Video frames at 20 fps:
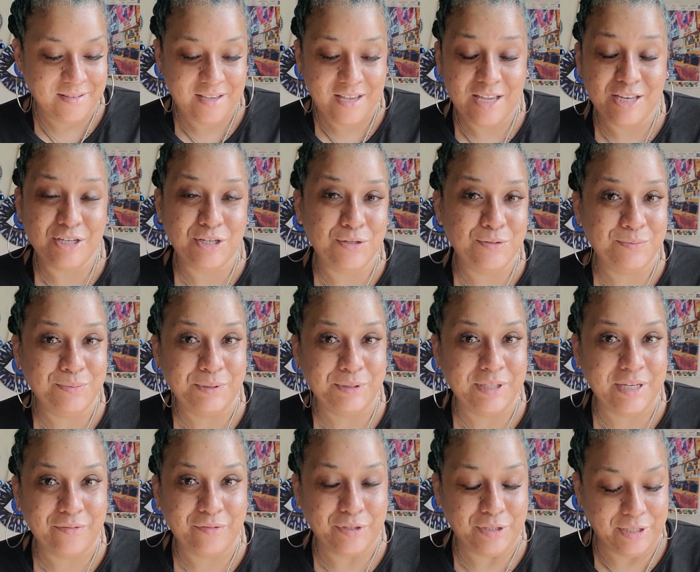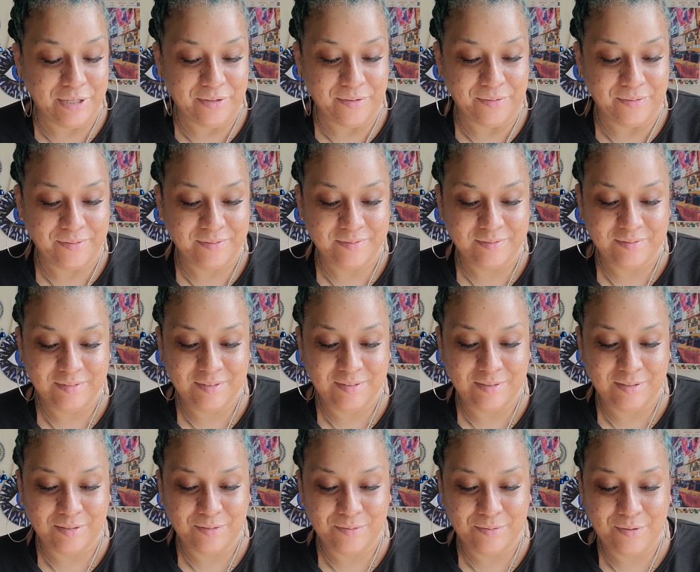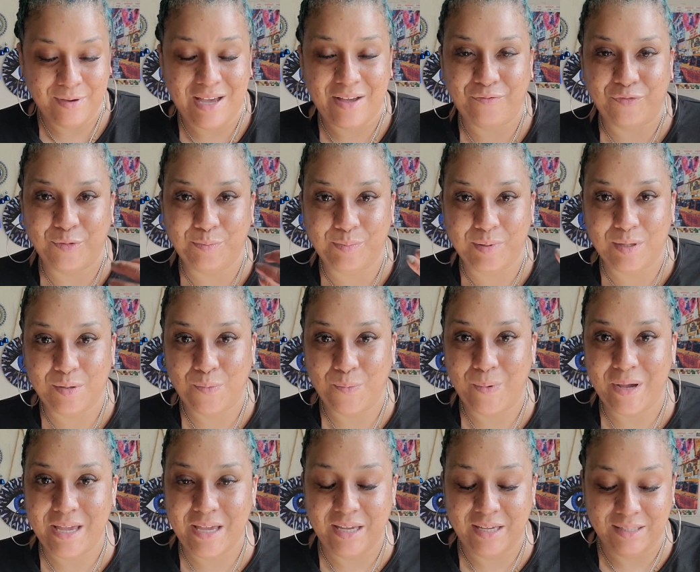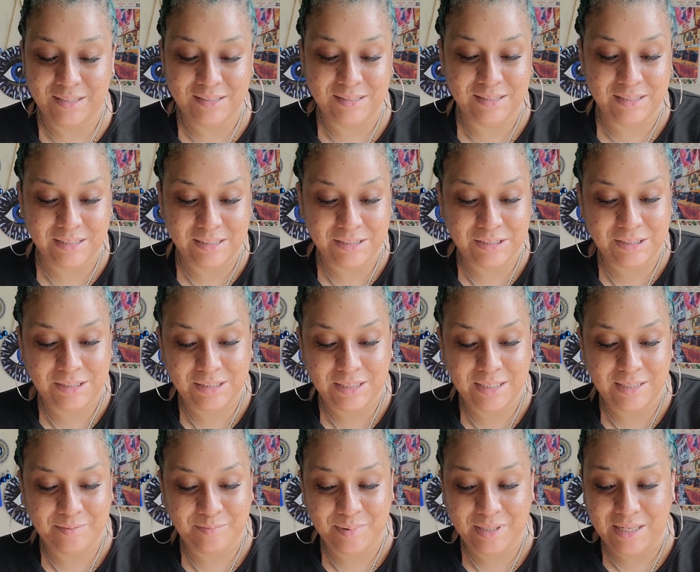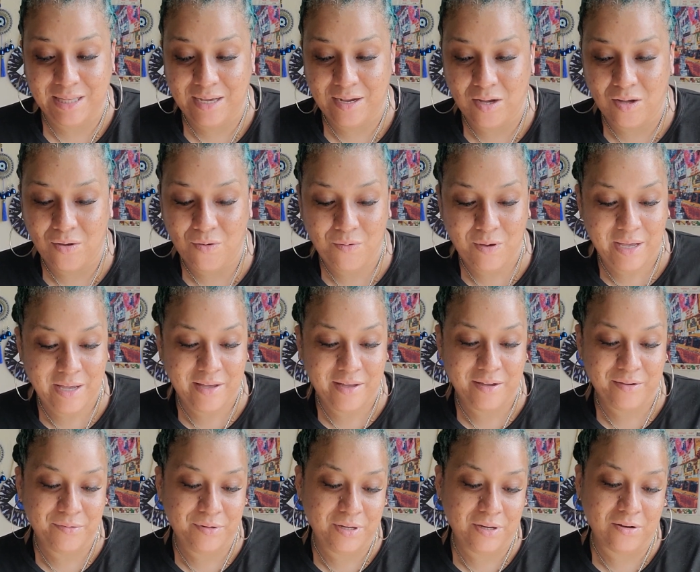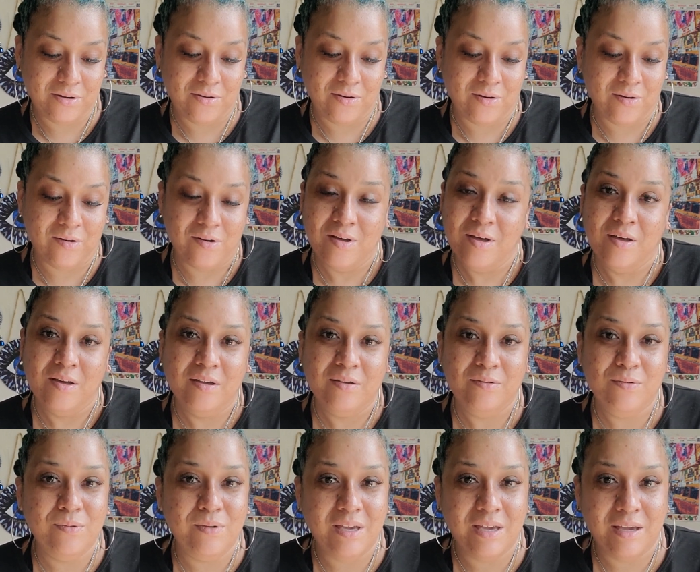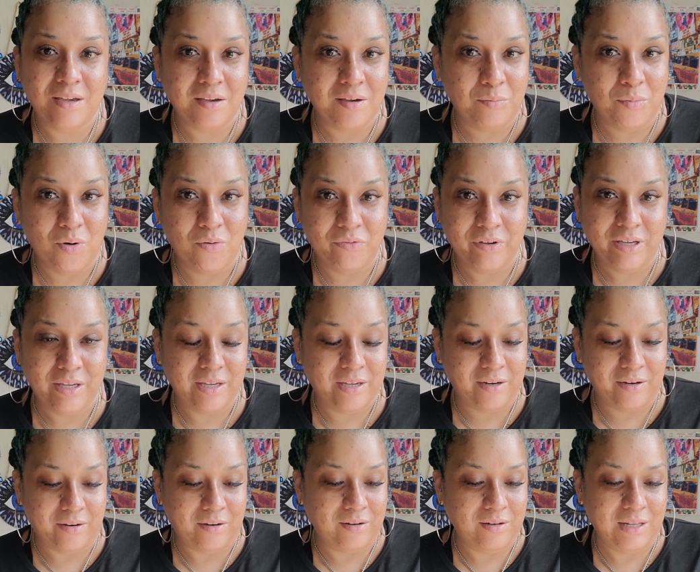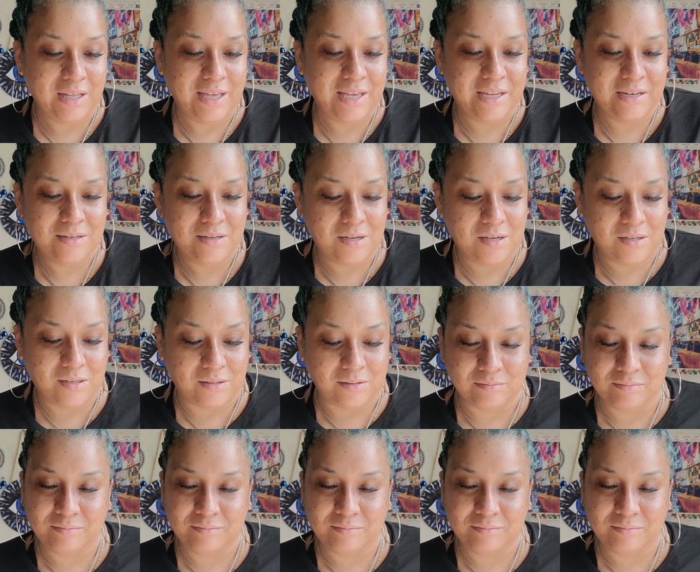and you will never know you know you have to be awakened to this shit be like oh well no you can't come over here like no